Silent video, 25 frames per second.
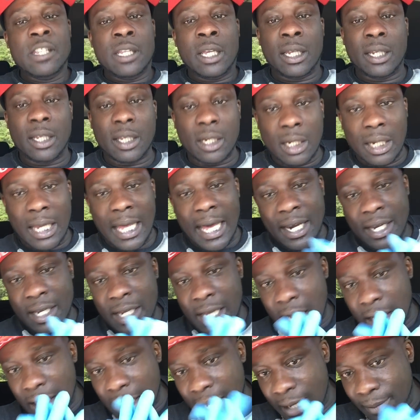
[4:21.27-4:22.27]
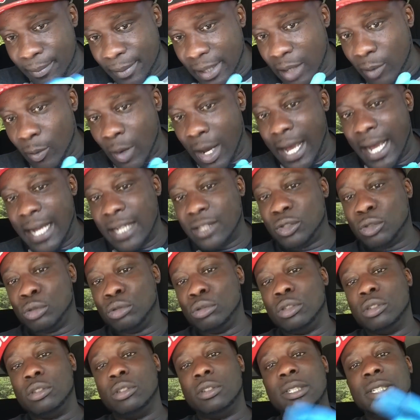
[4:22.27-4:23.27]
And then a lot of y'all are like, man, why are you
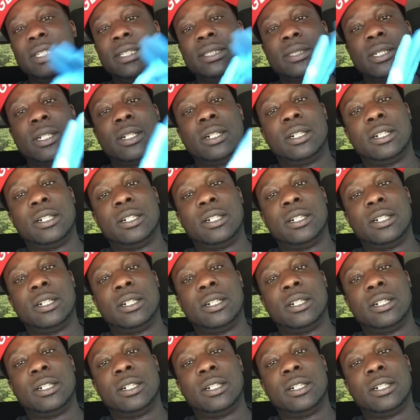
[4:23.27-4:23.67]
doing this